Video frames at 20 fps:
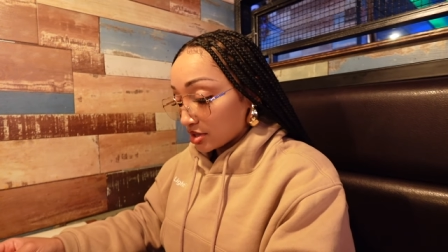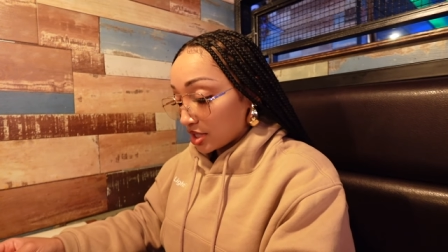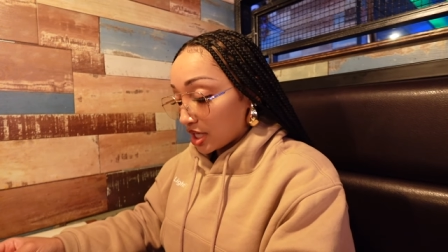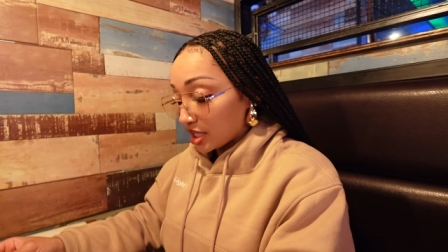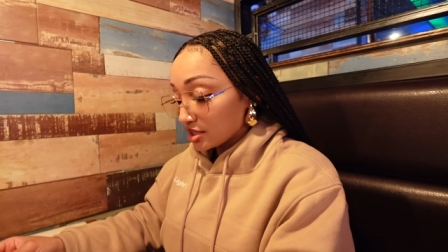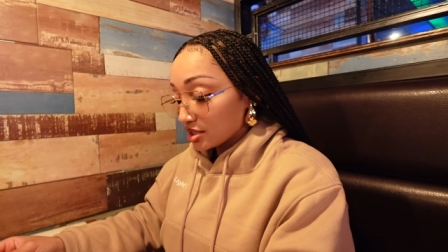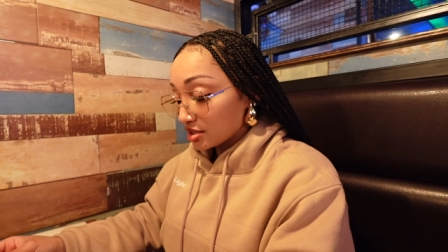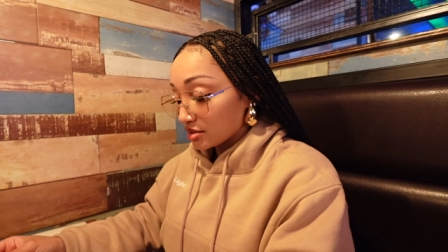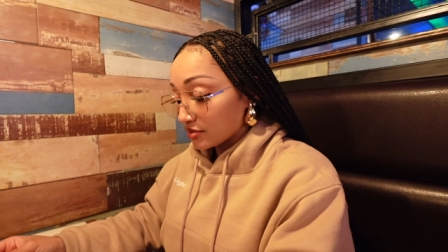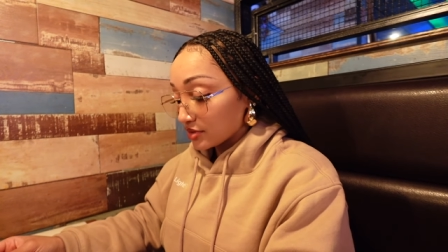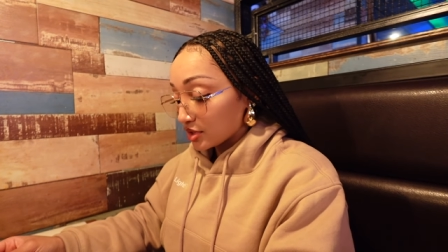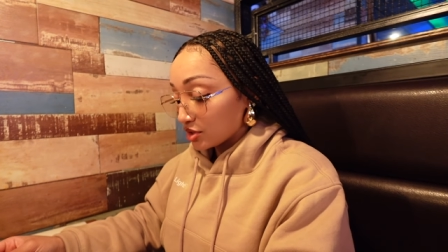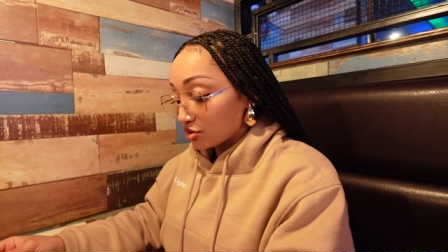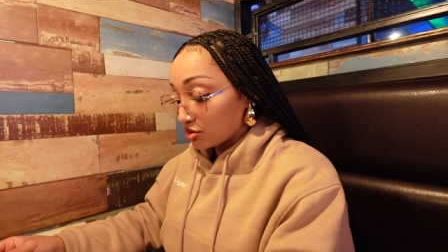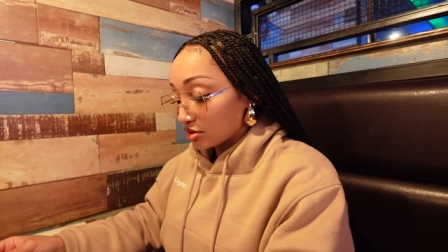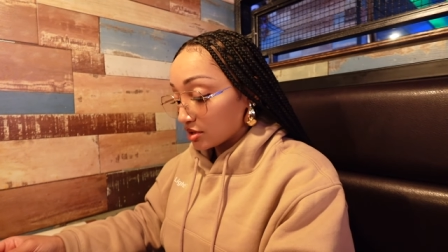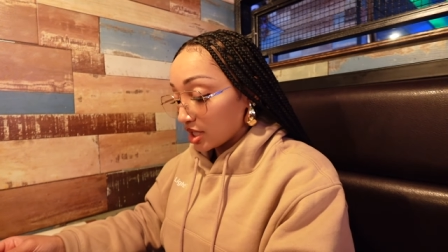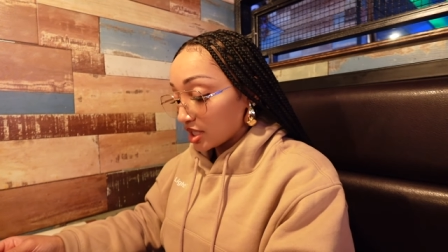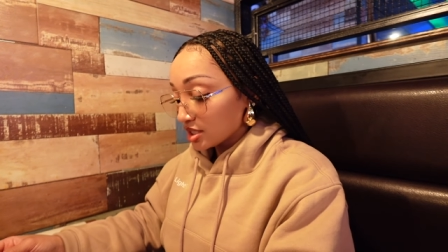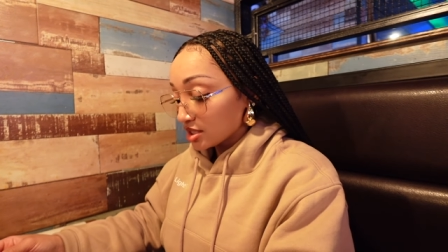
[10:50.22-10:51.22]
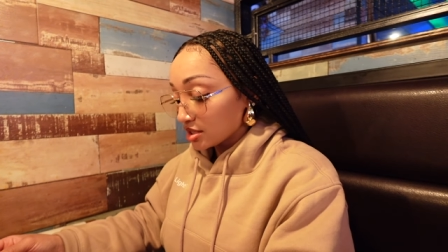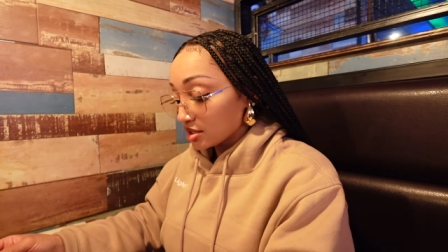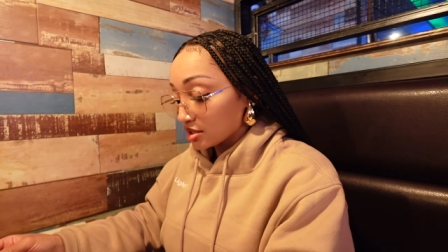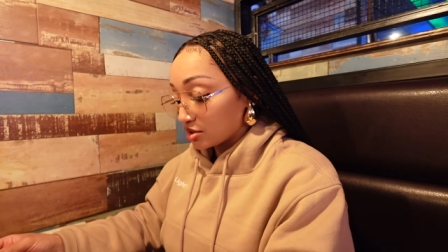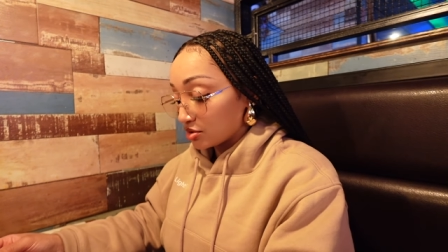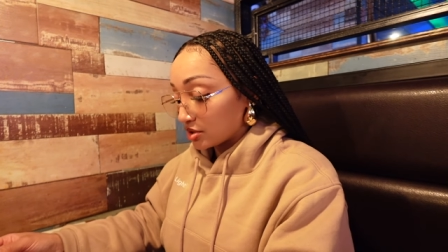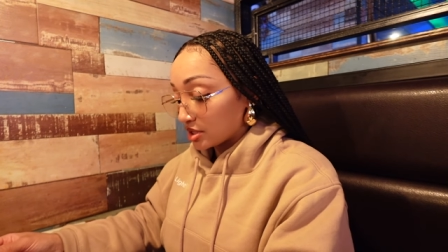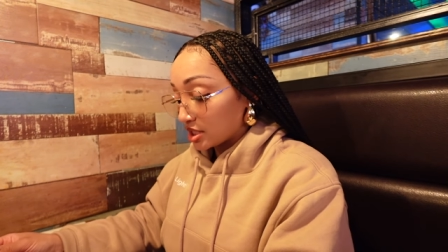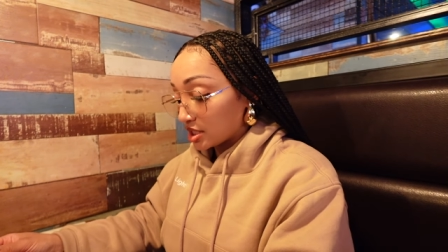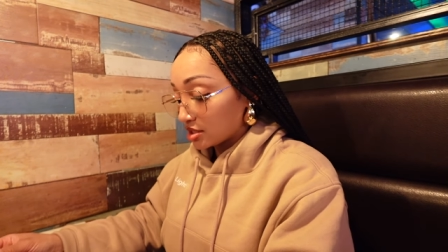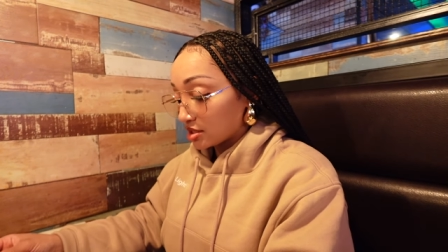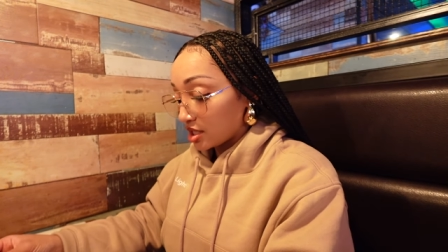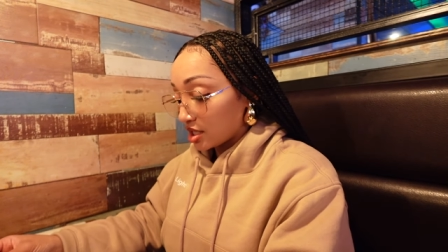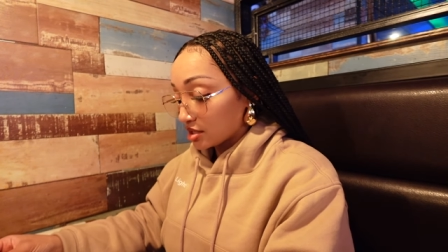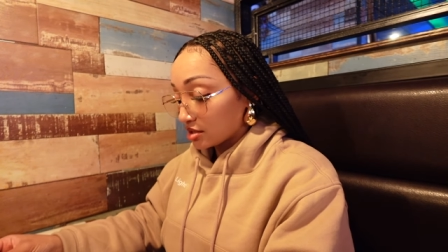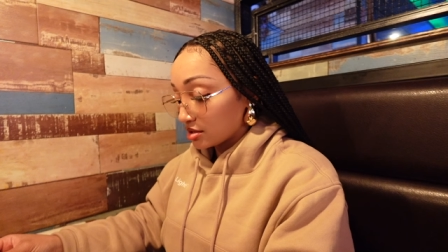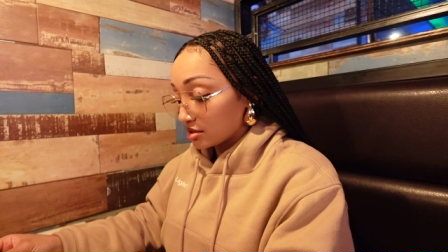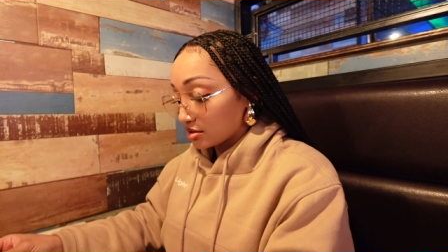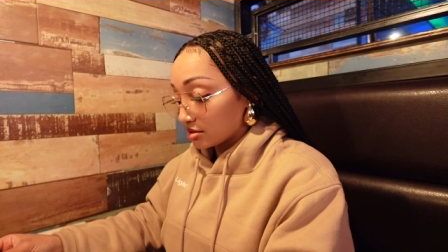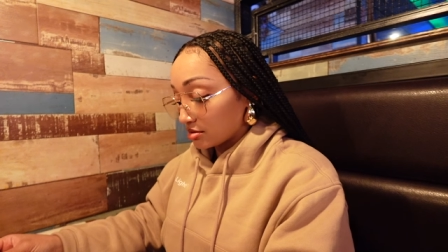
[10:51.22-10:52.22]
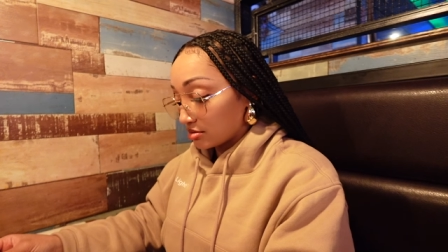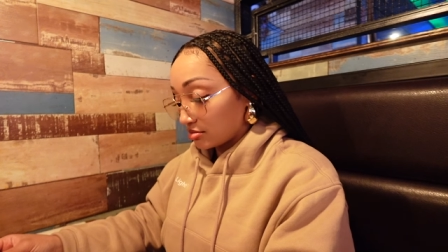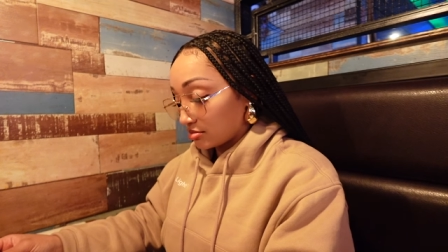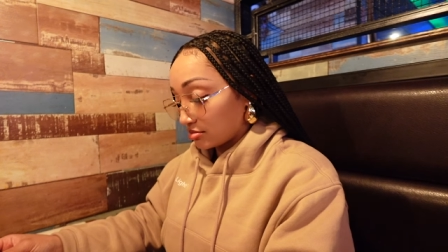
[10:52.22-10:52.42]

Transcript: I should record. I should do a TikTok too.